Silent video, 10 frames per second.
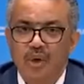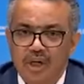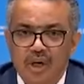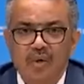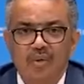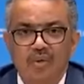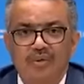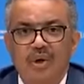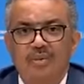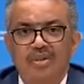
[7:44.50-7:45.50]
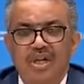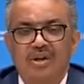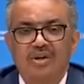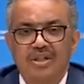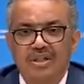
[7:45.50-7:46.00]
We know from
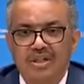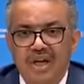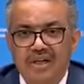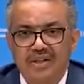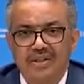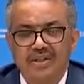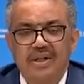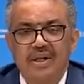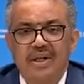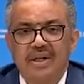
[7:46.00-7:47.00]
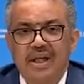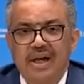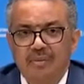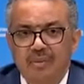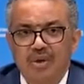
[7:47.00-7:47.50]
serology studies
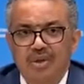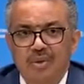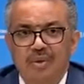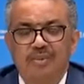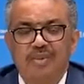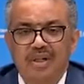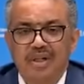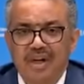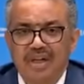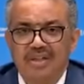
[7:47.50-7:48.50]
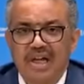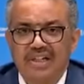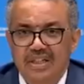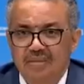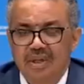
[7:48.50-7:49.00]
that most people remain
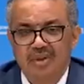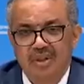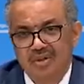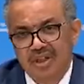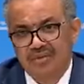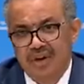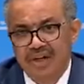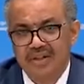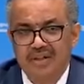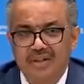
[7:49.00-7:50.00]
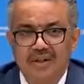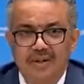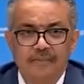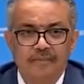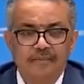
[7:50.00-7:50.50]
susceptible to this virus,
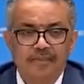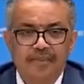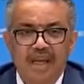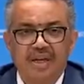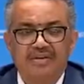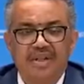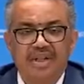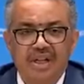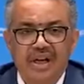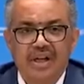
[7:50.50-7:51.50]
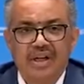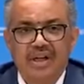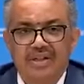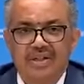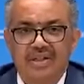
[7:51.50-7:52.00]
even in
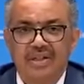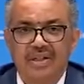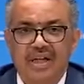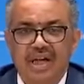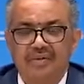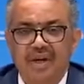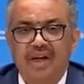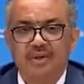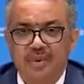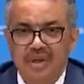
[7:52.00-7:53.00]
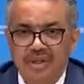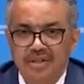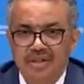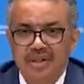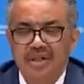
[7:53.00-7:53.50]
areas that have
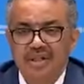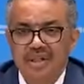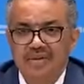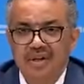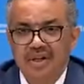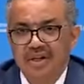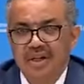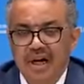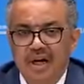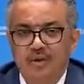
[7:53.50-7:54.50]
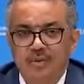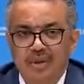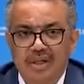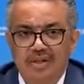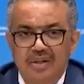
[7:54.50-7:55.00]
experienced severe
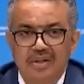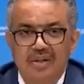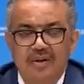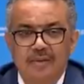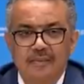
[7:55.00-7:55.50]
outbreaks.